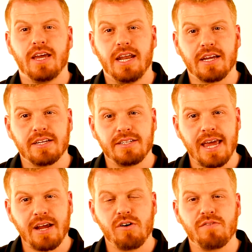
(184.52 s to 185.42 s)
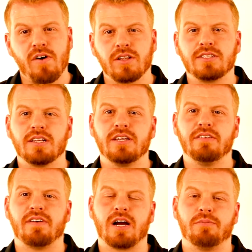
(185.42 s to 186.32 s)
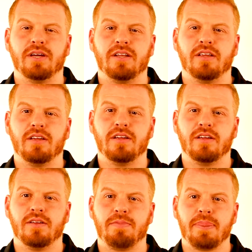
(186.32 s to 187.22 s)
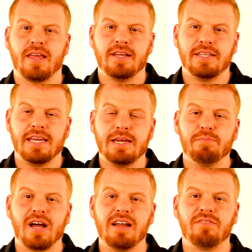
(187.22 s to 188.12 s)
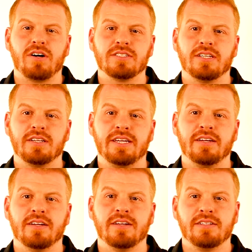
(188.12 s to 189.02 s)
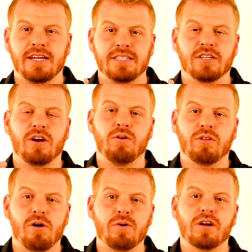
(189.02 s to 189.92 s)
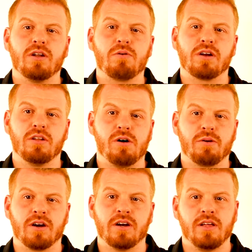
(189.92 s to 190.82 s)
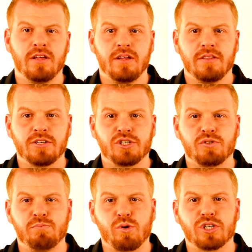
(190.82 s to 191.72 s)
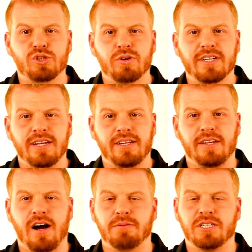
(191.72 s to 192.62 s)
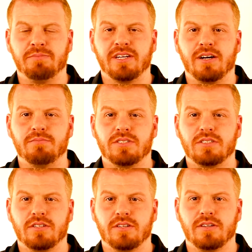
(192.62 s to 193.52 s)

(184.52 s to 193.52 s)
In a contango volatility environment, the implied volatility tends to go lower and lower and lower, the sh more short dated the option becomes.